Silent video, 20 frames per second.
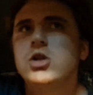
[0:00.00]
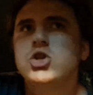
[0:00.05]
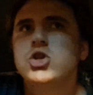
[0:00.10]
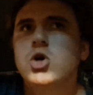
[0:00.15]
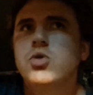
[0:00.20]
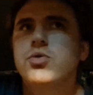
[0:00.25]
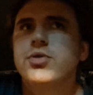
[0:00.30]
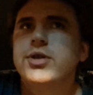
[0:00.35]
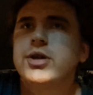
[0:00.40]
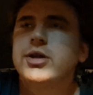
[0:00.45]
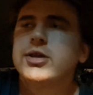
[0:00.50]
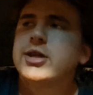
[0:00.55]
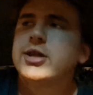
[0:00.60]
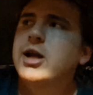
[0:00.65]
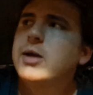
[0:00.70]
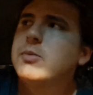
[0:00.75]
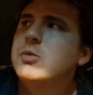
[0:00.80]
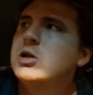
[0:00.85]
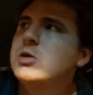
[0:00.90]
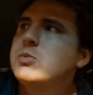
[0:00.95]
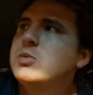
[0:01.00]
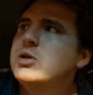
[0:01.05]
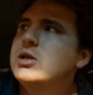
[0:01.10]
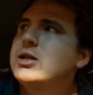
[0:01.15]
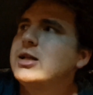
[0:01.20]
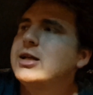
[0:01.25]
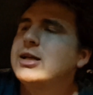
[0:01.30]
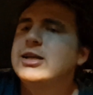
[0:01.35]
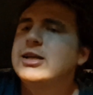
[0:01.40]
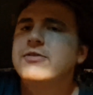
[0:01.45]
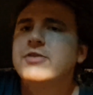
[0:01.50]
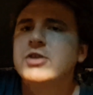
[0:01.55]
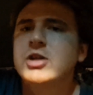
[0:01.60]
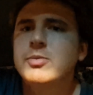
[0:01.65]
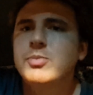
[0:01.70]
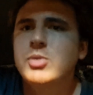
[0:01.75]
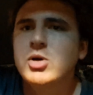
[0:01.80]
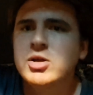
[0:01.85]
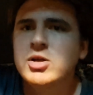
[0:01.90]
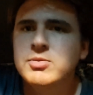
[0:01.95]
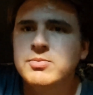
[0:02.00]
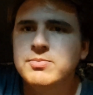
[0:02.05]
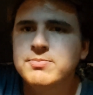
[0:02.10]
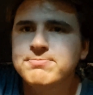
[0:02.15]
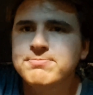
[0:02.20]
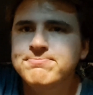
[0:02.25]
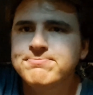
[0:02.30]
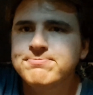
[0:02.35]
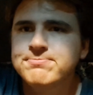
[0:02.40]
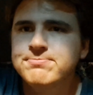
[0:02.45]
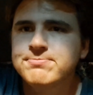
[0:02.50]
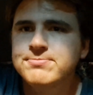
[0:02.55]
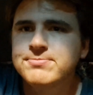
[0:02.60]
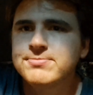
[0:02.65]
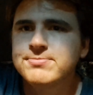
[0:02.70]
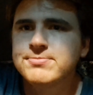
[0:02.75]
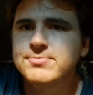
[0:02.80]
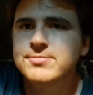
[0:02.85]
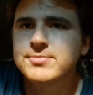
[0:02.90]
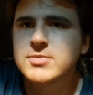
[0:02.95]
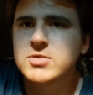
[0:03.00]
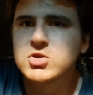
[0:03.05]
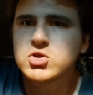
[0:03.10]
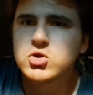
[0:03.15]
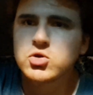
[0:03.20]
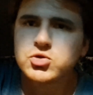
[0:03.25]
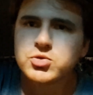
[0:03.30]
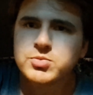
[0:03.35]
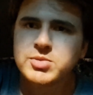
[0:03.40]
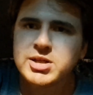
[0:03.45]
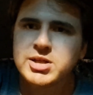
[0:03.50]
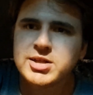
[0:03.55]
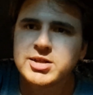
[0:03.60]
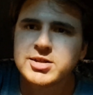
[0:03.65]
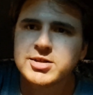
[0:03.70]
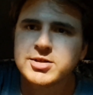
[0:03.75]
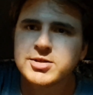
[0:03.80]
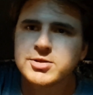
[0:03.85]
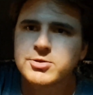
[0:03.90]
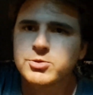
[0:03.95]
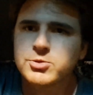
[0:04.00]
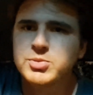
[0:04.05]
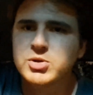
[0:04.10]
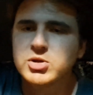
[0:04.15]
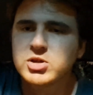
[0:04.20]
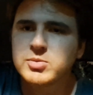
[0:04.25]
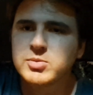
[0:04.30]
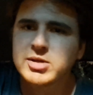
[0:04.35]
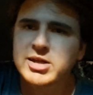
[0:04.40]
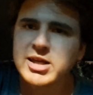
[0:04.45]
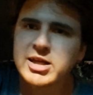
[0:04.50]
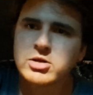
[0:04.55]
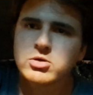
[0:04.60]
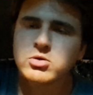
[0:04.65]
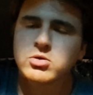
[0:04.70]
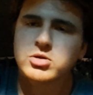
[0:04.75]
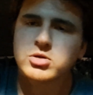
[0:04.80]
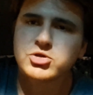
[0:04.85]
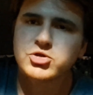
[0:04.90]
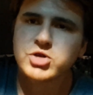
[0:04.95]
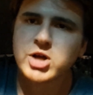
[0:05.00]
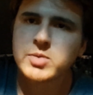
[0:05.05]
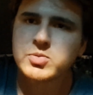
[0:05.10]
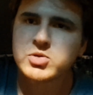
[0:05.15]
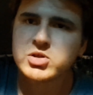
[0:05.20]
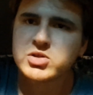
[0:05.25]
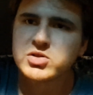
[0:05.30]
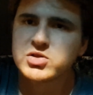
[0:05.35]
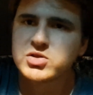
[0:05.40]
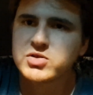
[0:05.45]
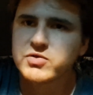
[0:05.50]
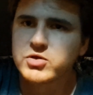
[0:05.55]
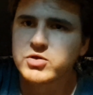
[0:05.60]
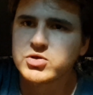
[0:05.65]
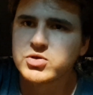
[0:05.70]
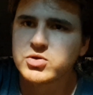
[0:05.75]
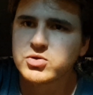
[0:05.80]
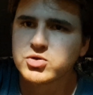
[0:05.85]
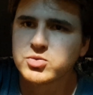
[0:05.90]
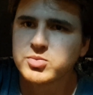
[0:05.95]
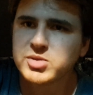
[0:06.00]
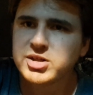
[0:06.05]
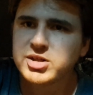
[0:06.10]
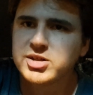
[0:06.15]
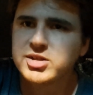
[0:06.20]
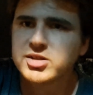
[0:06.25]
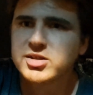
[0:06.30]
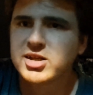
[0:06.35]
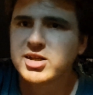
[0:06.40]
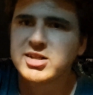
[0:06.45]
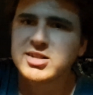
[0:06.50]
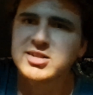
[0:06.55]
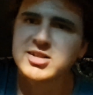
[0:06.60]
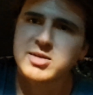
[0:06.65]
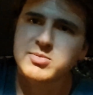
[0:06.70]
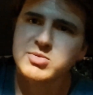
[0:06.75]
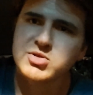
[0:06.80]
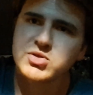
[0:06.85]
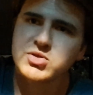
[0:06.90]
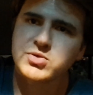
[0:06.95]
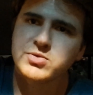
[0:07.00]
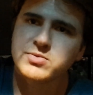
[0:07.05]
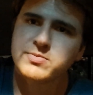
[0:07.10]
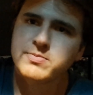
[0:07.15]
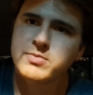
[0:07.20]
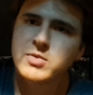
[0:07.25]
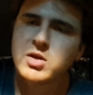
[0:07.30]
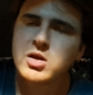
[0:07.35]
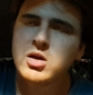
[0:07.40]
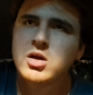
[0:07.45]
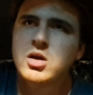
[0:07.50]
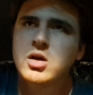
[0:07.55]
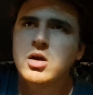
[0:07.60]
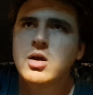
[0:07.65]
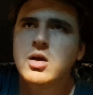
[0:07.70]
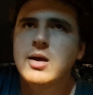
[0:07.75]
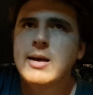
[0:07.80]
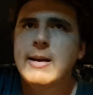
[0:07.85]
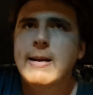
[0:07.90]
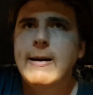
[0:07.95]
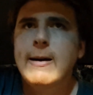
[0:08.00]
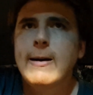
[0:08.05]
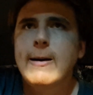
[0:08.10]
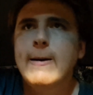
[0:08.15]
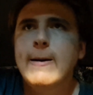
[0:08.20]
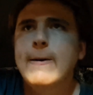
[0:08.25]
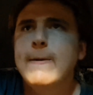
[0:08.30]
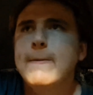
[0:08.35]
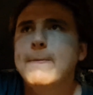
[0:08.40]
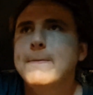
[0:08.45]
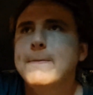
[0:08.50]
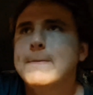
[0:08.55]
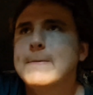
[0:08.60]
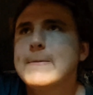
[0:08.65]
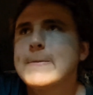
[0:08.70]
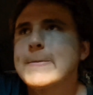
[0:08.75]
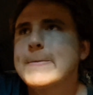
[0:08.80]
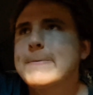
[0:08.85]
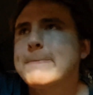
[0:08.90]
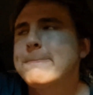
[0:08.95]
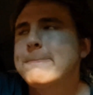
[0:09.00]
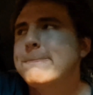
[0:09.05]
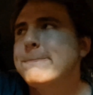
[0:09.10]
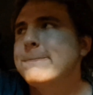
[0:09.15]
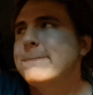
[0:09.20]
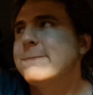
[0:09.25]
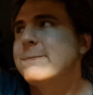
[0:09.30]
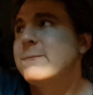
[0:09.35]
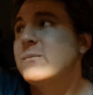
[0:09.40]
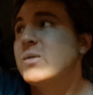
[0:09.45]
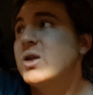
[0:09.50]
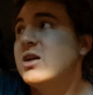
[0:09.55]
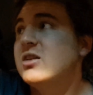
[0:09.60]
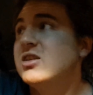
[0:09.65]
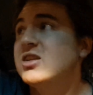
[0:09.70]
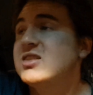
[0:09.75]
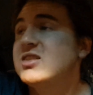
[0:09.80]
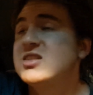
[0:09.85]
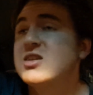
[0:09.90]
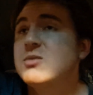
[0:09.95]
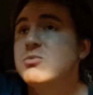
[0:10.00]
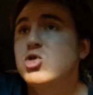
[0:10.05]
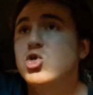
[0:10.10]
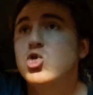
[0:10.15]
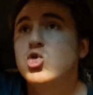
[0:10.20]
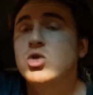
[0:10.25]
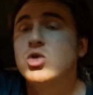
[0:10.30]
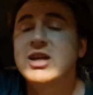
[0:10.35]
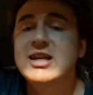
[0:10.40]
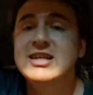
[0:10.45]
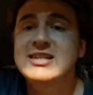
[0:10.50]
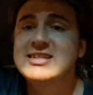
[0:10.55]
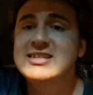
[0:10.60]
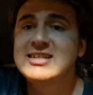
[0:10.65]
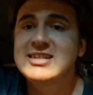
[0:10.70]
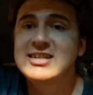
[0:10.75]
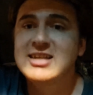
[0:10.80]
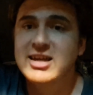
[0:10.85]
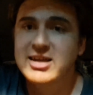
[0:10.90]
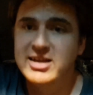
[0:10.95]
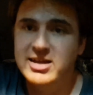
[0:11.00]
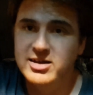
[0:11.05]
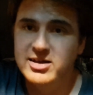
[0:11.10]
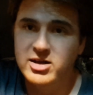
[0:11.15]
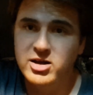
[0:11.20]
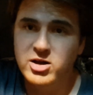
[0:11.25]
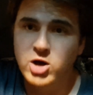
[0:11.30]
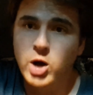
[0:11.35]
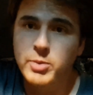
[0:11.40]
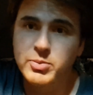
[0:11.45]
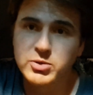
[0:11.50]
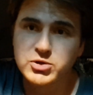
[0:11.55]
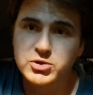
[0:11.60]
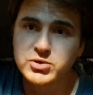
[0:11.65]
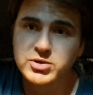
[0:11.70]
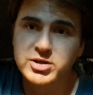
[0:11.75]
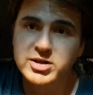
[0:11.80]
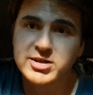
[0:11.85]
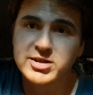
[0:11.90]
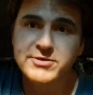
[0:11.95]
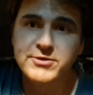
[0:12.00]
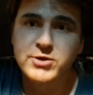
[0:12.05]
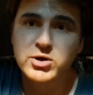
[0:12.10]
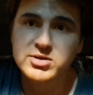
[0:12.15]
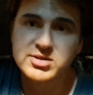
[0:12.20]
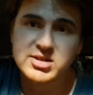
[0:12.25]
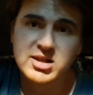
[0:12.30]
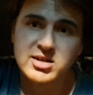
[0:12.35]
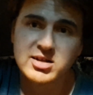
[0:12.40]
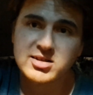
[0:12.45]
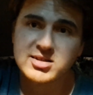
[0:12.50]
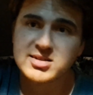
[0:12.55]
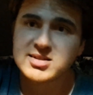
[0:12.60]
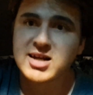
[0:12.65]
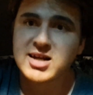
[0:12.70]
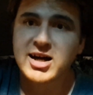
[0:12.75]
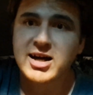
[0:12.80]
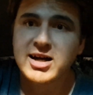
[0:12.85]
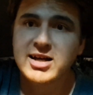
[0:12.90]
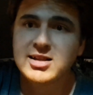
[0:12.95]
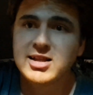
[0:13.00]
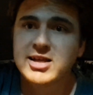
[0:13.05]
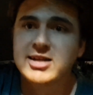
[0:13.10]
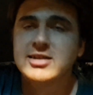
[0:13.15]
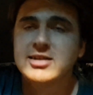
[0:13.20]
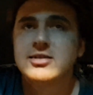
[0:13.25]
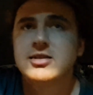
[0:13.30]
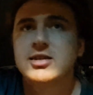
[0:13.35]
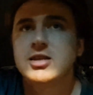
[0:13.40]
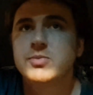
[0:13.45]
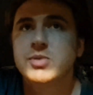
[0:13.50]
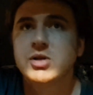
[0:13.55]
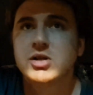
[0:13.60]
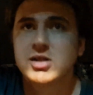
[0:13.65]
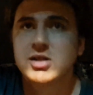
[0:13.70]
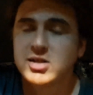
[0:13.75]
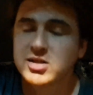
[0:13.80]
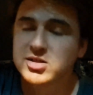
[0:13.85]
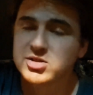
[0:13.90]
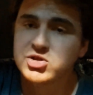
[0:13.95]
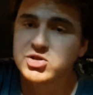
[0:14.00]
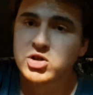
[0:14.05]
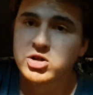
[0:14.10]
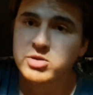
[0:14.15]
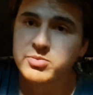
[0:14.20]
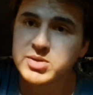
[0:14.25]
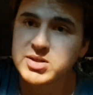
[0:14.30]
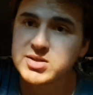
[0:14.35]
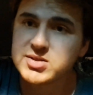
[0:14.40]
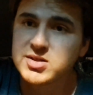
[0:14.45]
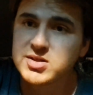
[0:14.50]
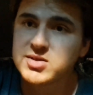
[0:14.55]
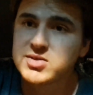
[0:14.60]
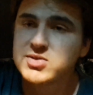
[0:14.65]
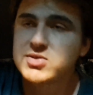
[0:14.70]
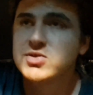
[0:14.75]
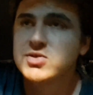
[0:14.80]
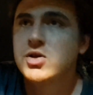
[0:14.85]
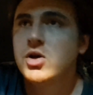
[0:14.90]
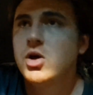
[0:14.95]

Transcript: don't think that I'm going to be like giving up on social media or building mechanical contraptions for social media anytime soon. Um, unless some crazy opportunity falls out of the sky, like the ability to start a business